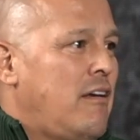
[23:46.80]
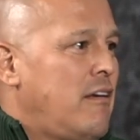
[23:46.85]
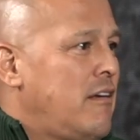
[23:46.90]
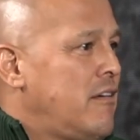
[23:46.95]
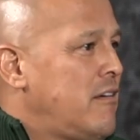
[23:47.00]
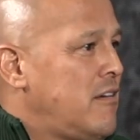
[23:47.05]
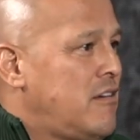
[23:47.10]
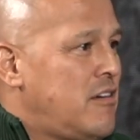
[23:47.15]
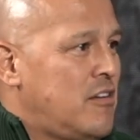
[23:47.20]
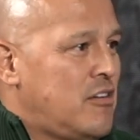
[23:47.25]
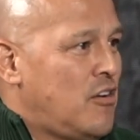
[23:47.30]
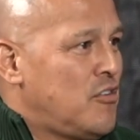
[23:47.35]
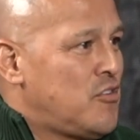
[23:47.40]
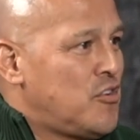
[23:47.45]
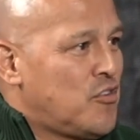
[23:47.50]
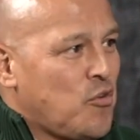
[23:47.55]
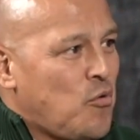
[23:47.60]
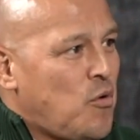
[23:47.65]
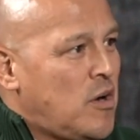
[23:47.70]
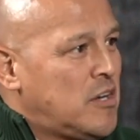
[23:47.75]
you're
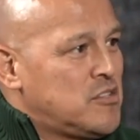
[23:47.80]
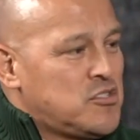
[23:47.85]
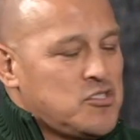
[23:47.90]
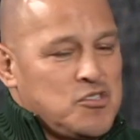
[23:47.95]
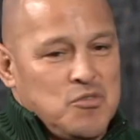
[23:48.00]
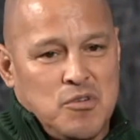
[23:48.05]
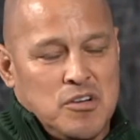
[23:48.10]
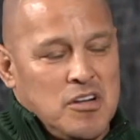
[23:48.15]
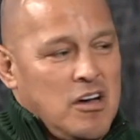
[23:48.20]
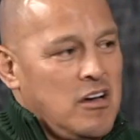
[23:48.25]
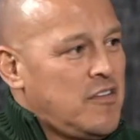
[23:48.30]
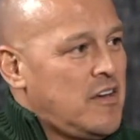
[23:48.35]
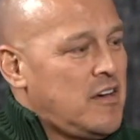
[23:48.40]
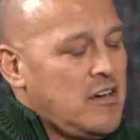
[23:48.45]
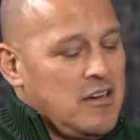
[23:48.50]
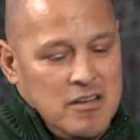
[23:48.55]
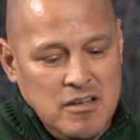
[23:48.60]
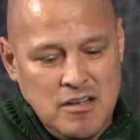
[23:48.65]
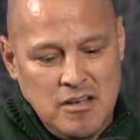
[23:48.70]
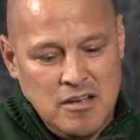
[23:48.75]
the one that's doing all
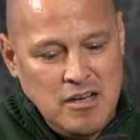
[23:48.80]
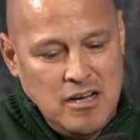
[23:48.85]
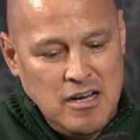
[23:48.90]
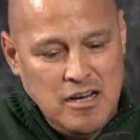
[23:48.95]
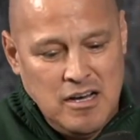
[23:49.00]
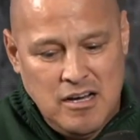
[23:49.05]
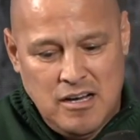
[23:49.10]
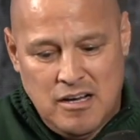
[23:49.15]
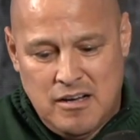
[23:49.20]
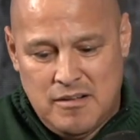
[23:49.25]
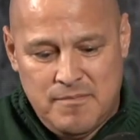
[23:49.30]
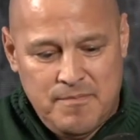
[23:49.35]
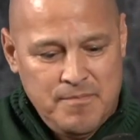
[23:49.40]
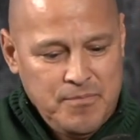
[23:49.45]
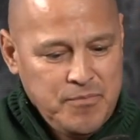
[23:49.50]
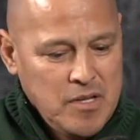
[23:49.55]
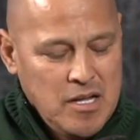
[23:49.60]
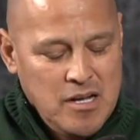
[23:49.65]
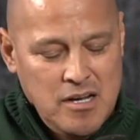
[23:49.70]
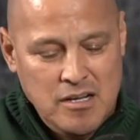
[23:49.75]
the
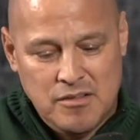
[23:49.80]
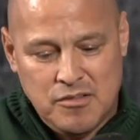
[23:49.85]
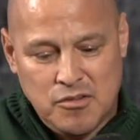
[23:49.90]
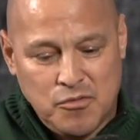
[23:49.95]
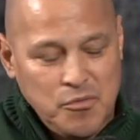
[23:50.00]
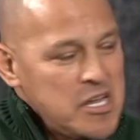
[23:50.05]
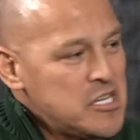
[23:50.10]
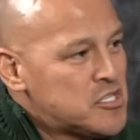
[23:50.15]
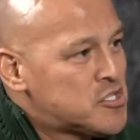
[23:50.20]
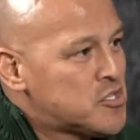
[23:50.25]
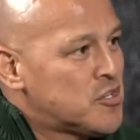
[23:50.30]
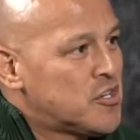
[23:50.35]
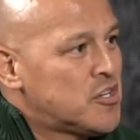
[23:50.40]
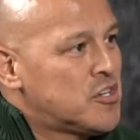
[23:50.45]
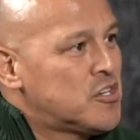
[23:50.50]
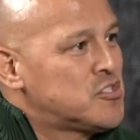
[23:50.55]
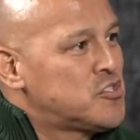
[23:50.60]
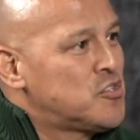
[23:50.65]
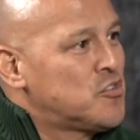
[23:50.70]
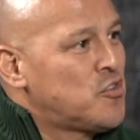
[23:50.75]

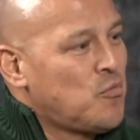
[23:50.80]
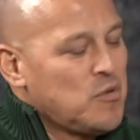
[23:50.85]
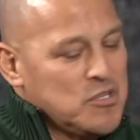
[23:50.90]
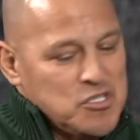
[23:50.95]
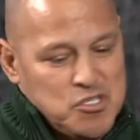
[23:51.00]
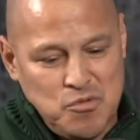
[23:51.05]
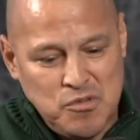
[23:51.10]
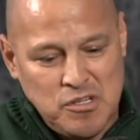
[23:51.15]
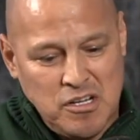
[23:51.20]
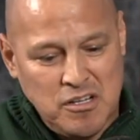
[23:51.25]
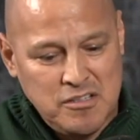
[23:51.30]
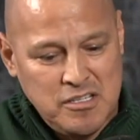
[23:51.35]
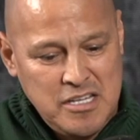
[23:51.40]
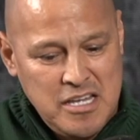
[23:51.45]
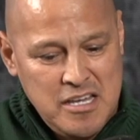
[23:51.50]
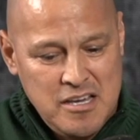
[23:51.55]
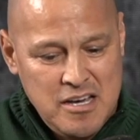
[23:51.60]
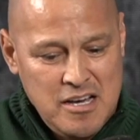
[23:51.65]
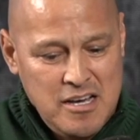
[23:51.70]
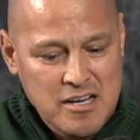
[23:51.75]
research. You're the one that's doing all
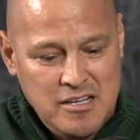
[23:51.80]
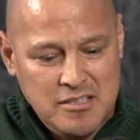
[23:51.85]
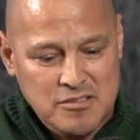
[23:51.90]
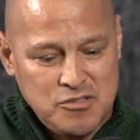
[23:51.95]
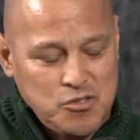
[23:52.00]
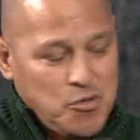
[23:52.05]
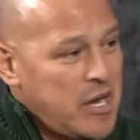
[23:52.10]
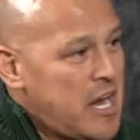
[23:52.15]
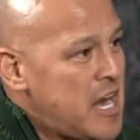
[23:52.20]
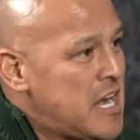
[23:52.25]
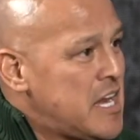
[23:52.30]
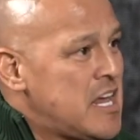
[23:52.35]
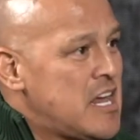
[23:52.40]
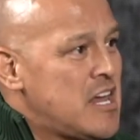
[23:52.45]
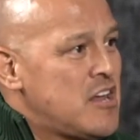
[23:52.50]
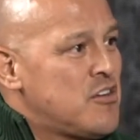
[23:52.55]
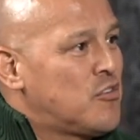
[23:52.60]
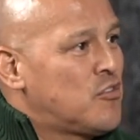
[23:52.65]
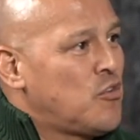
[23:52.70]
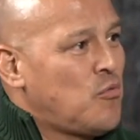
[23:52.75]
the
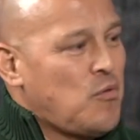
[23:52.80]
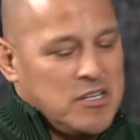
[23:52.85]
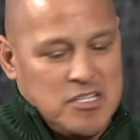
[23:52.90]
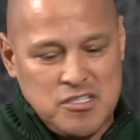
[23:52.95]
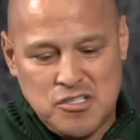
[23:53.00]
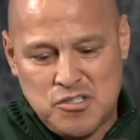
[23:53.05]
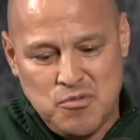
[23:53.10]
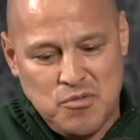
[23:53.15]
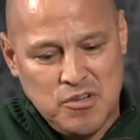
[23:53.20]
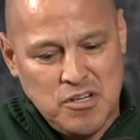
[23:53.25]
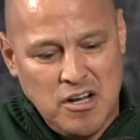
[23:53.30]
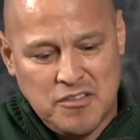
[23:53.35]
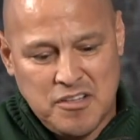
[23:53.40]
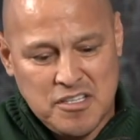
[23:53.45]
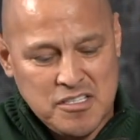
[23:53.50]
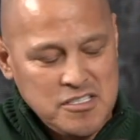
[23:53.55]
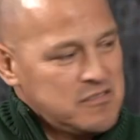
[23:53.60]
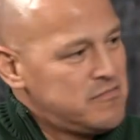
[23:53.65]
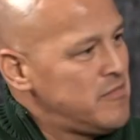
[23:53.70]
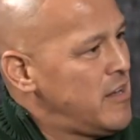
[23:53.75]
training. You're the one that's doing all
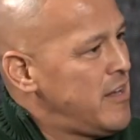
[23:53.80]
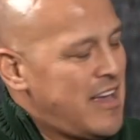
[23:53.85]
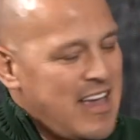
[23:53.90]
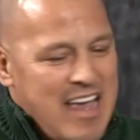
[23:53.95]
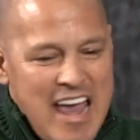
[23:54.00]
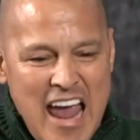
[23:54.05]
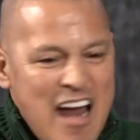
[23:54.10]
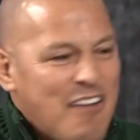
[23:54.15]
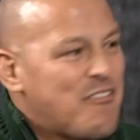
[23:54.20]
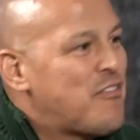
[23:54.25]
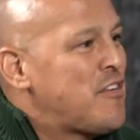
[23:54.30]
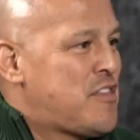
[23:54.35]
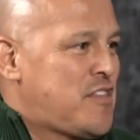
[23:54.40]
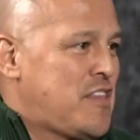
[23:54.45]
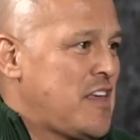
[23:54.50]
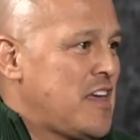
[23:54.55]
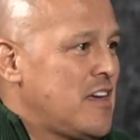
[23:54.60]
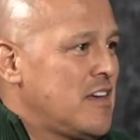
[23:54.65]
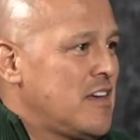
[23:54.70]
this everything.